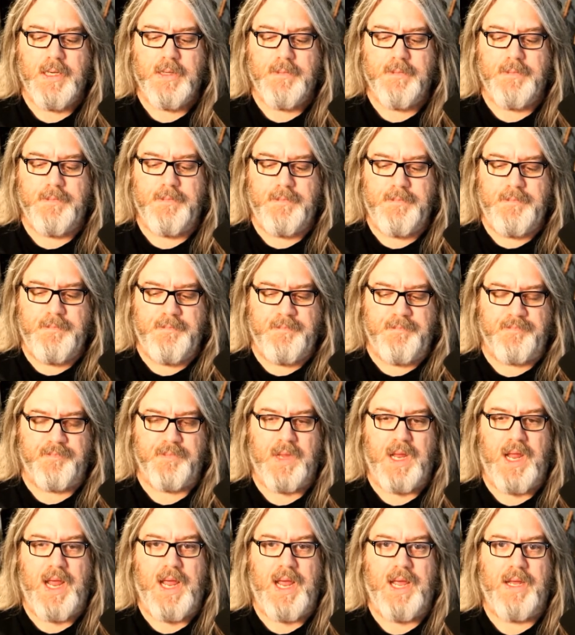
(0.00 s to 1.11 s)

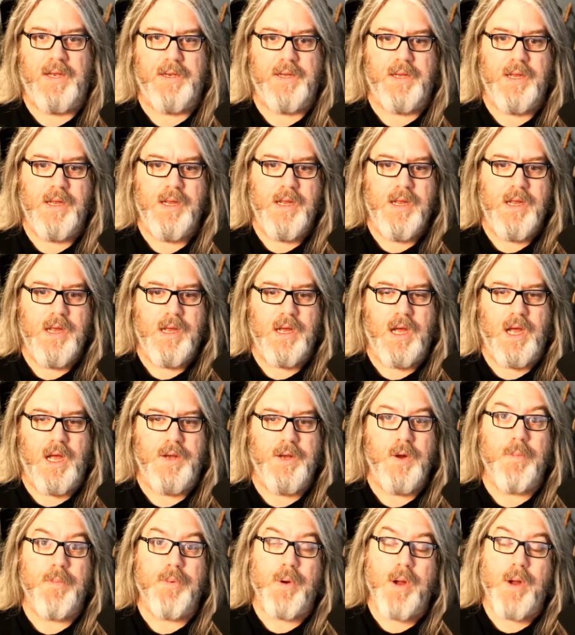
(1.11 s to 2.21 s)
and a
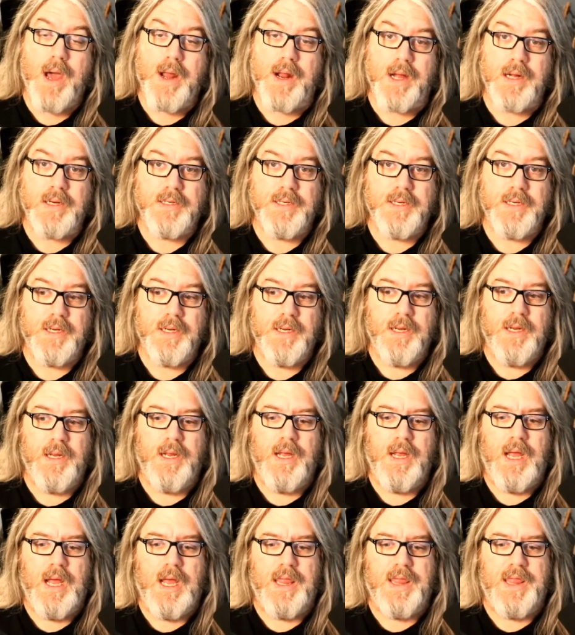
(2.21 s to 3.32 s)
new product
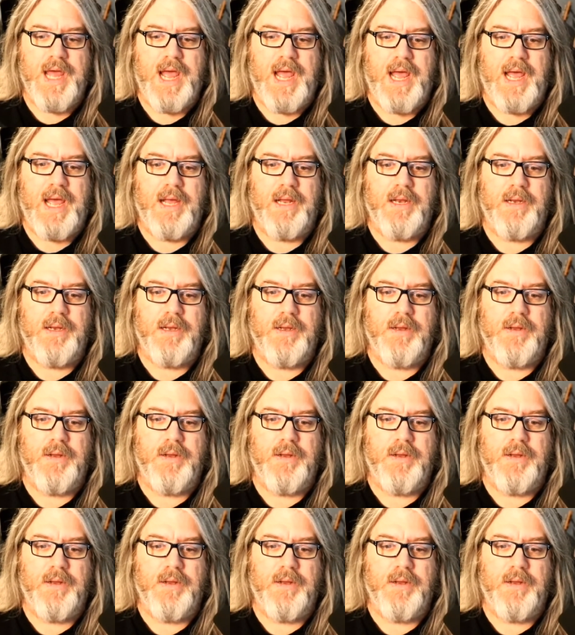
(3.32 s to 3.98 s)
that